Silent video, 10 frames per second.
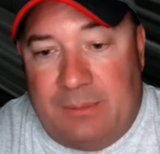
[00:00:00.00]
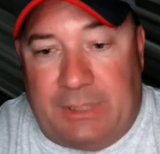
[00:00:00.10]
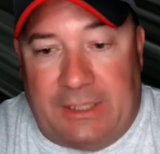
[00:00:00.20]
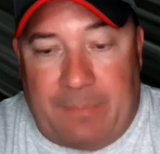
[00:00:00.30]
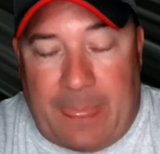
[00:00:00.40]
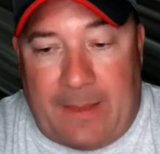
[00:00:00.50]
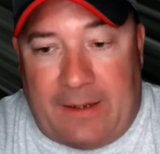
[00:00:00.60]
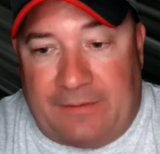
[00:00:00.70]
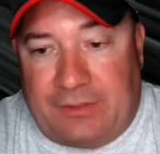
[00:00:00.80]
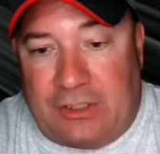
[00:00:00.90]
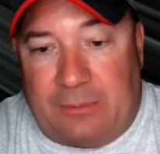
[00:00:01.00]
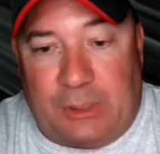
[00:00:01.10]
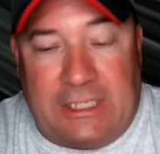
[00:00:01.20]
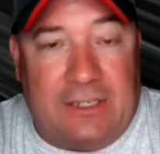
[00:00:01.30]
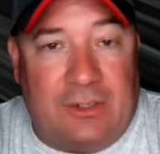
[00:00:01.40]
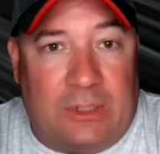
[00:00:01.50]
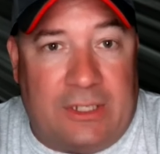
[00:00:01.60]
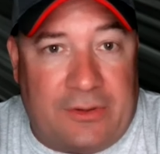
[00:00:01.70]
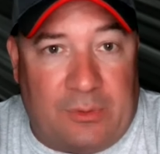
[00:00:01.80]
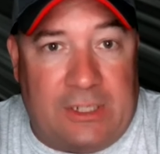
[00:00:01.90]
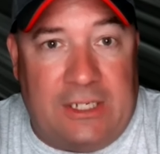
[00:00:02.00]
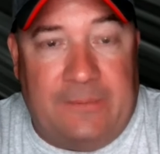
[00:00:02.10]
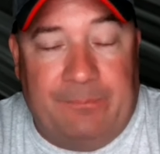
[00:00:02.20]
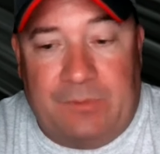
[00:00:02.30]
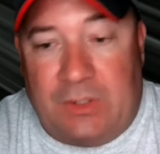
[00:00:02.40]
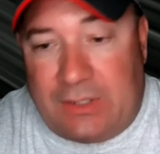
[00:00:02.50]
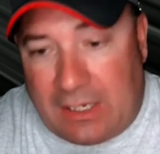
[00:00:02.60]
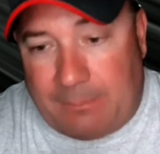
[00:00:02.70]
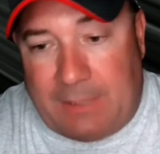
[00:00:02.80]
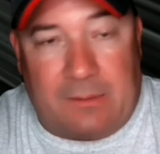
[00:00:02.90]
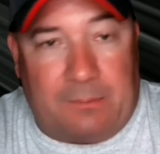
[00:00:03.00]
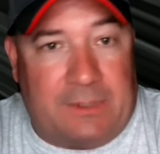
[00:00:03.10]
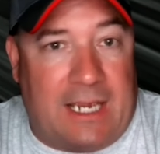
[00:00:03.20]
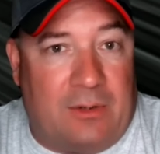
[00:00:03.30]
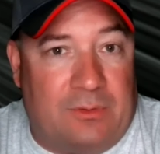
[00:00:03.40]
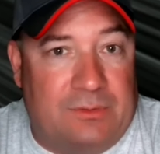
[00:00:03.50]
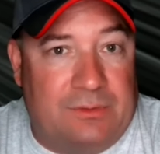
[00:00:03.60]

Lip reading: But if you're going to bring in only 3, you got to make them count.